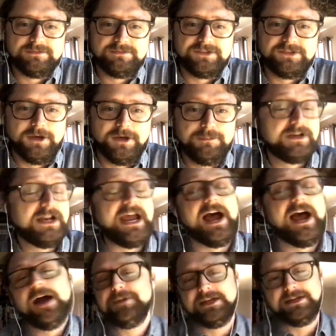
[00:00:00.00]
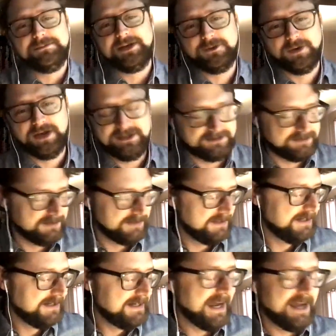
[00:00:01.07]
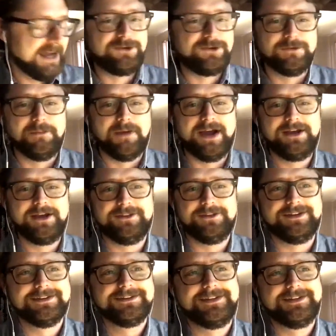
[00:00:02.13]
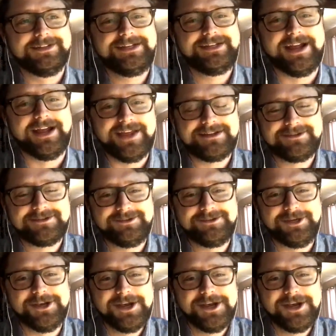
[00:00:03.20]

So, but yeah, I mean, in many ways, it's a reminder that that's,